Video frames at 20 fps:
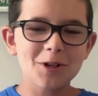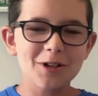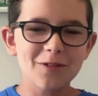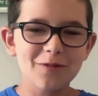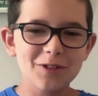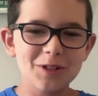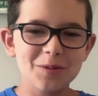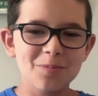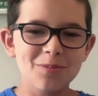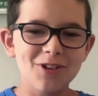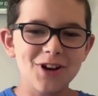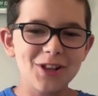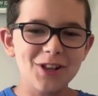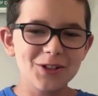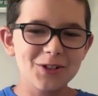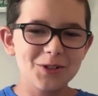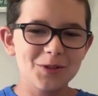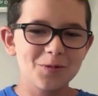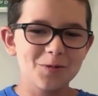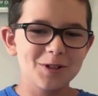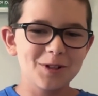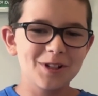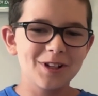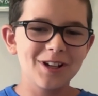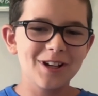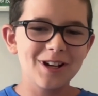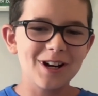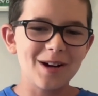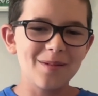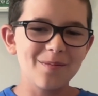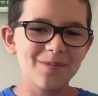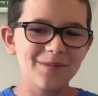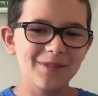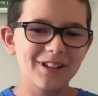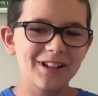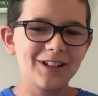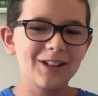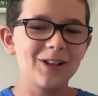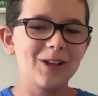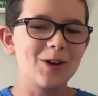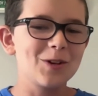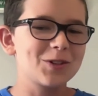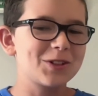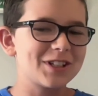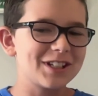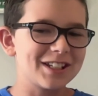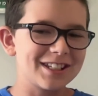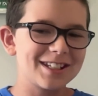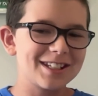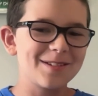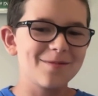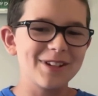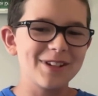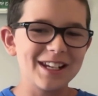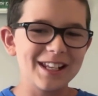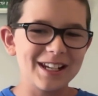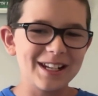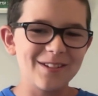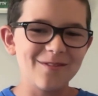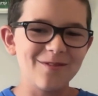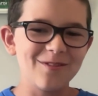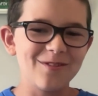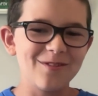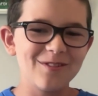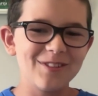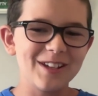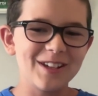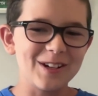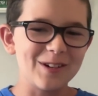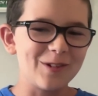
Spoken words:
of his brothers would come closest to beating him in a